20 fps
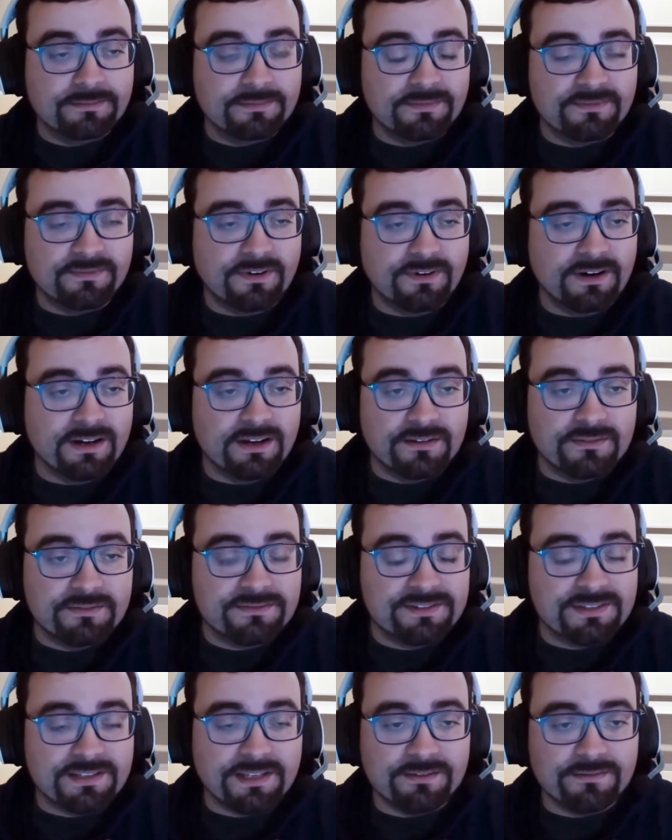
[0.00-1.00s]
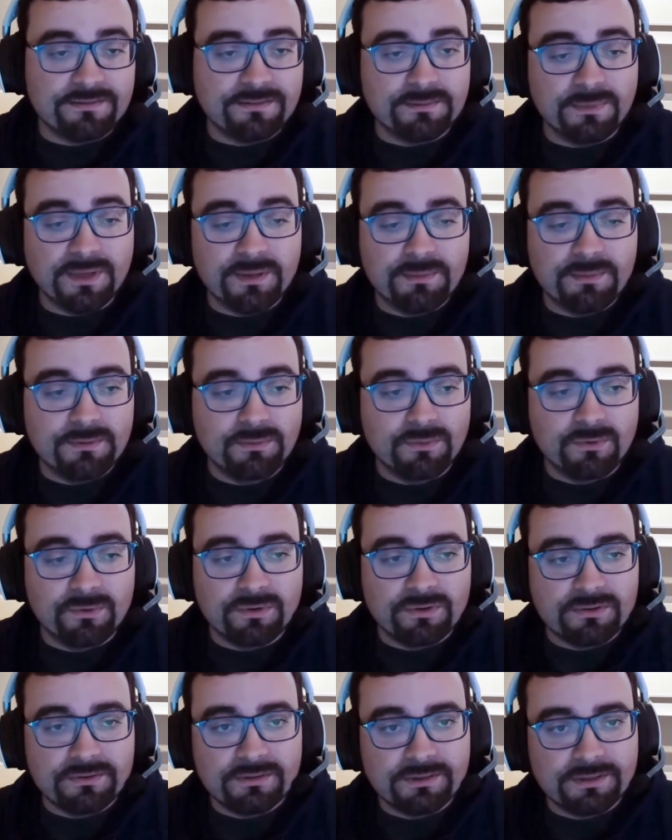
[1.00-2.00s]
5-7, maybe
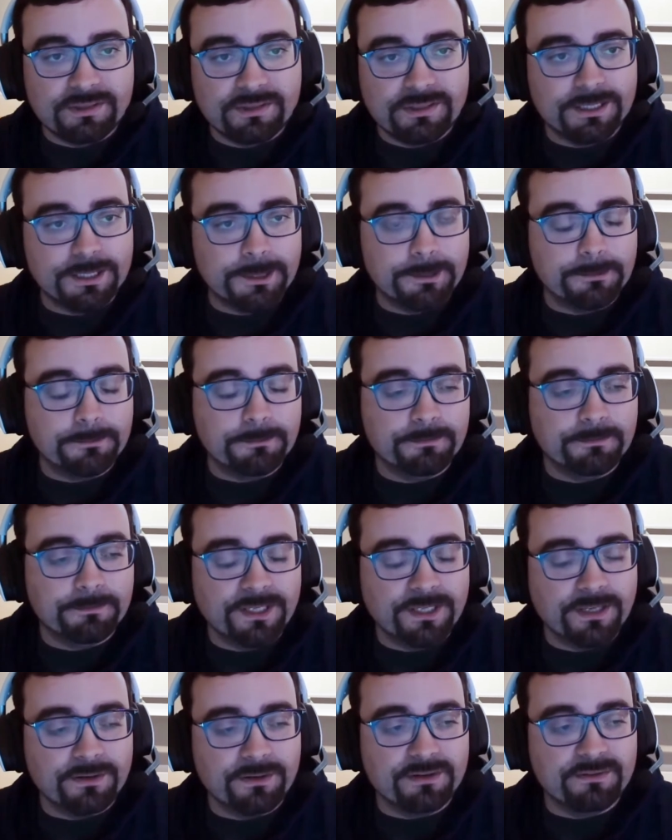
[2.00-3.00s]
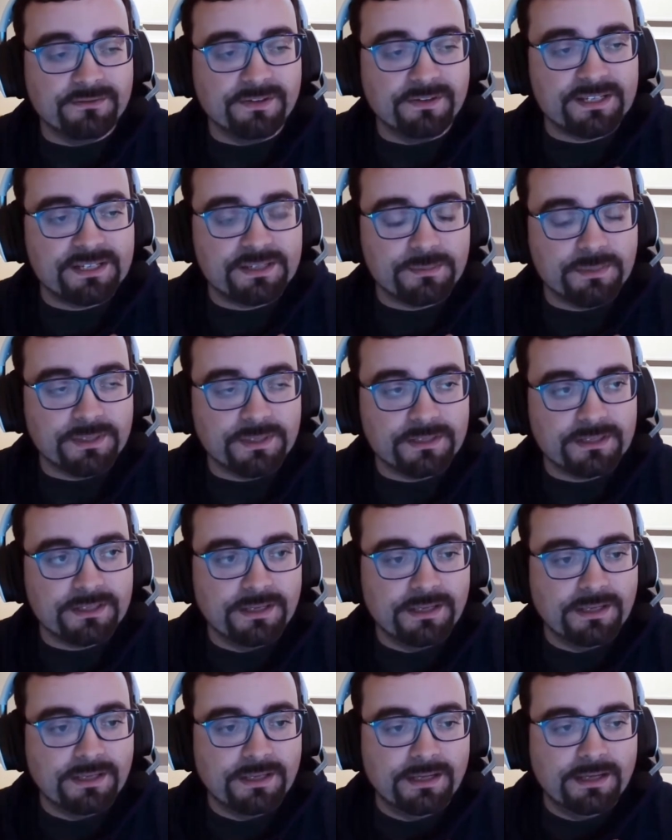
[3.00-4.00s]
more year investment.
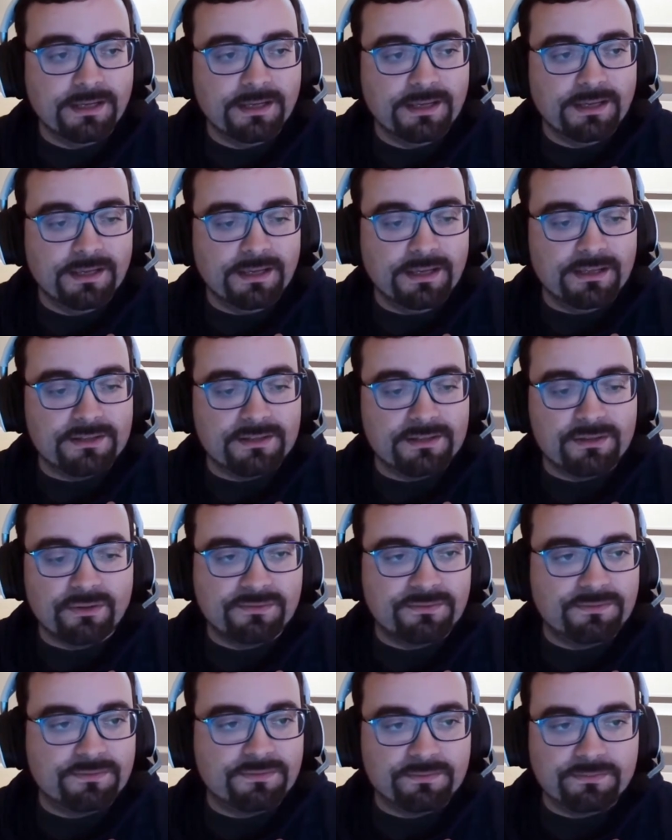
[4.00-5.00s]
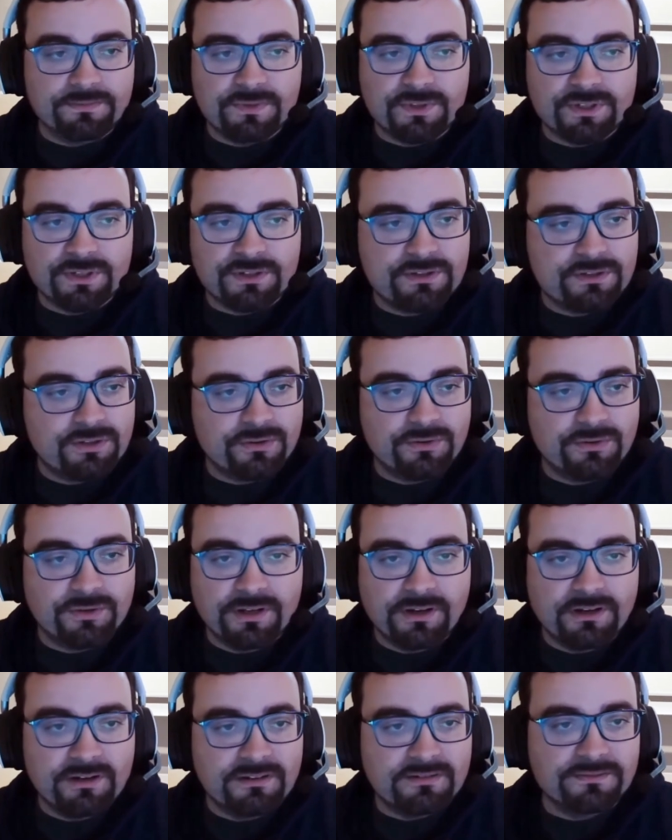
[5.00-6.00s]
And sort of just
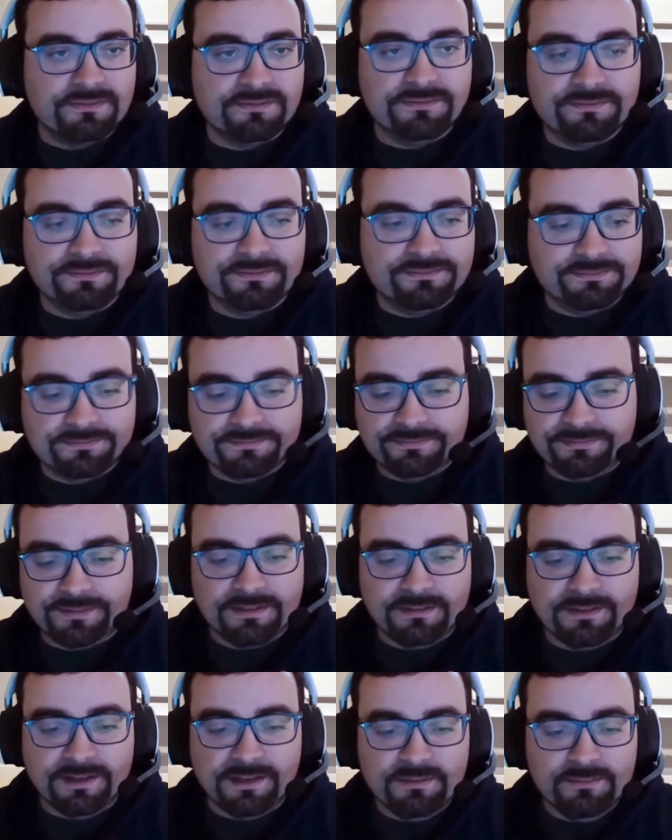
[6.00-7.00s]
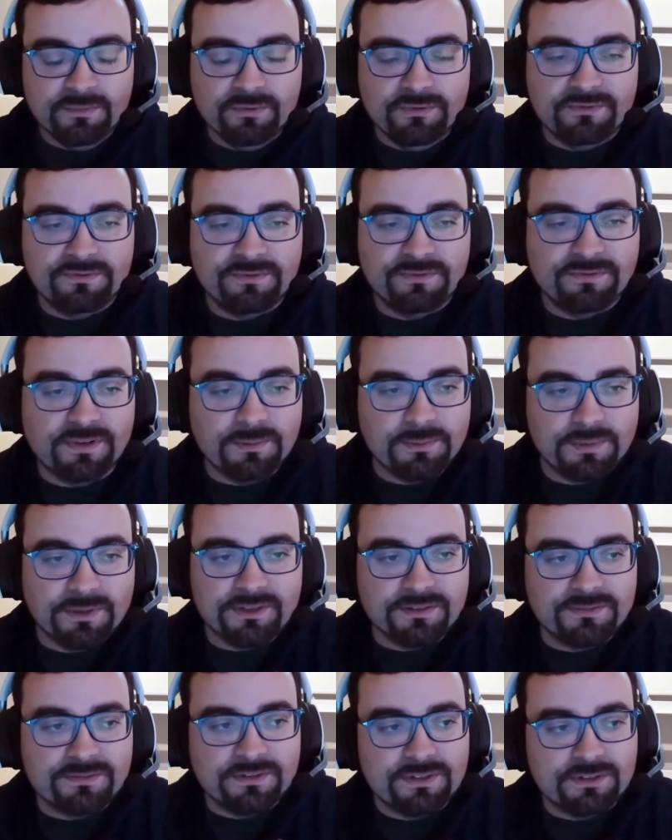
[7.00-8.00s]
turning off and move
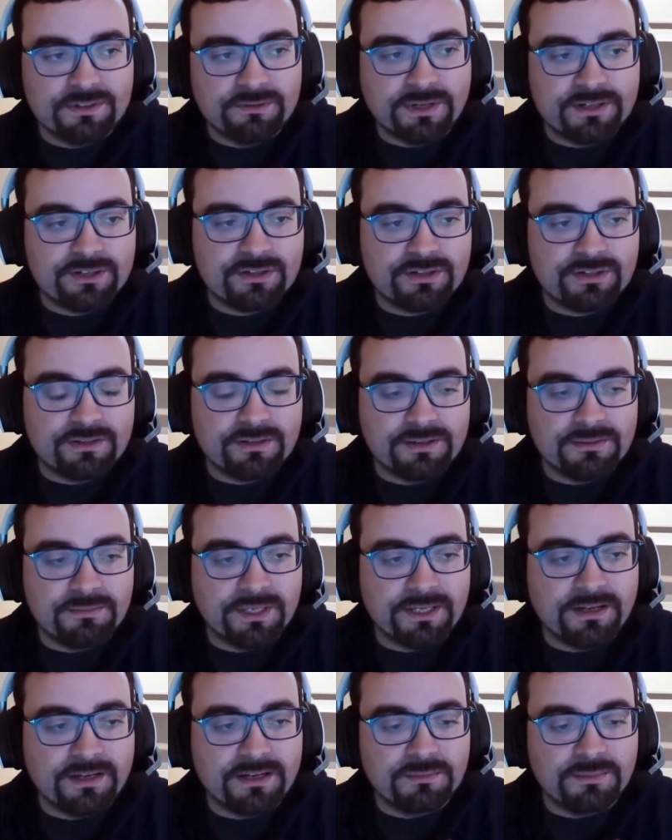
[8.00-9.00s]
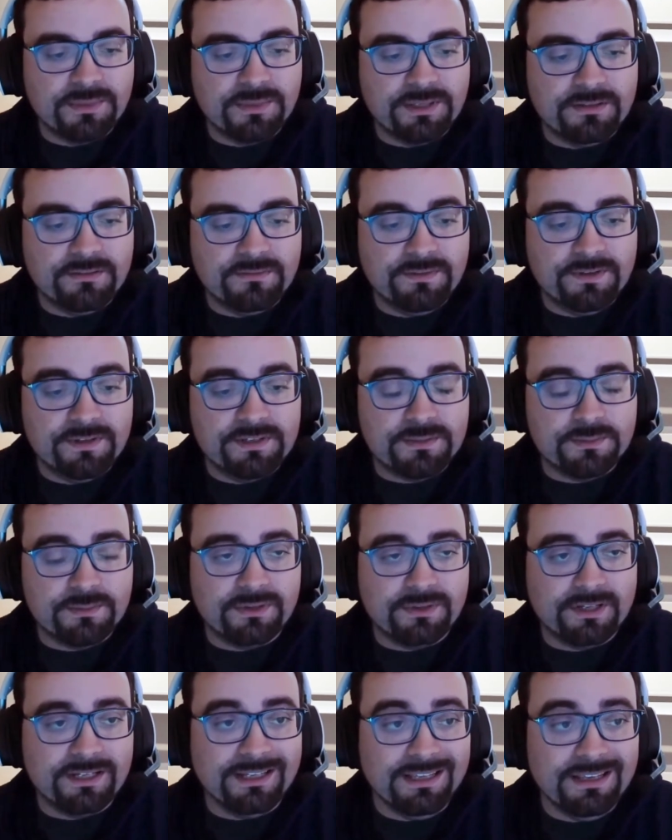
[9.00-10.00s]
completely different direction, it may not be
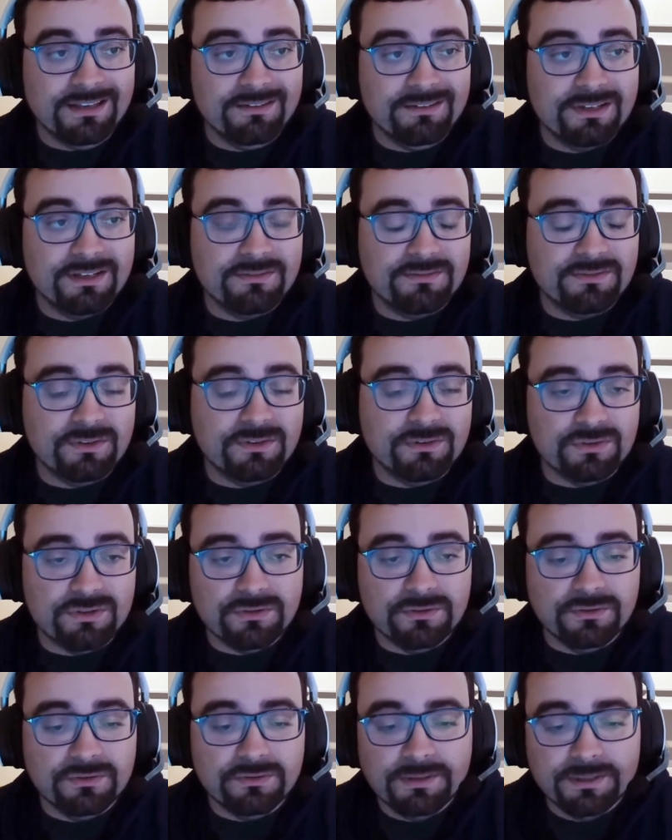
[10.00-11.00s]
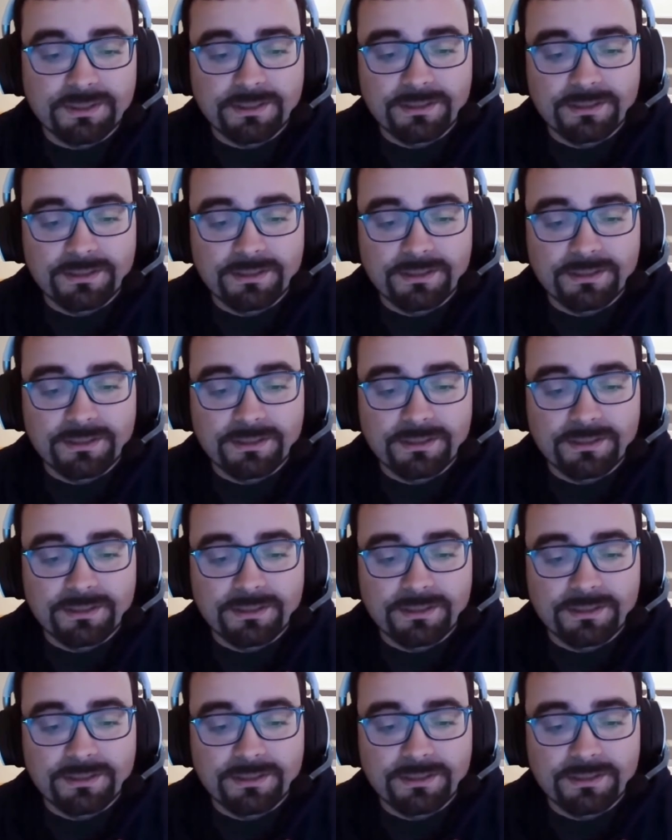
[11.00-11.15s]
feasible. And even if you do,